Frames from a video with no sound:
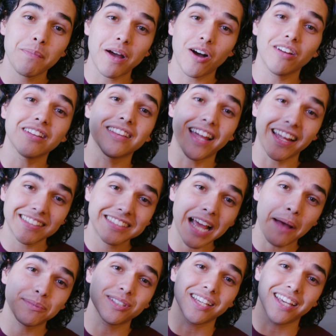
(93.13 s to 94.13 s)
about lens
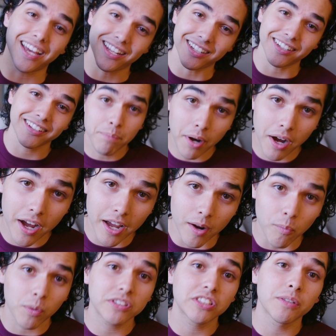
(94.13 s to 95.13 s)
caps again.
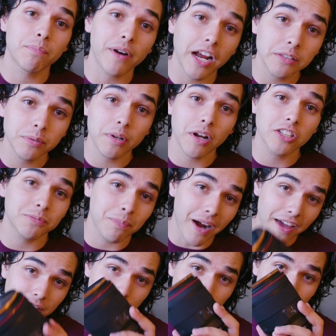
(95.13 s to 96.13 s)
But was surprised when I was
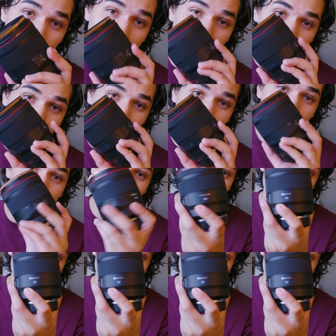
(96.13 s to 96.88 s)
buying the UV filter for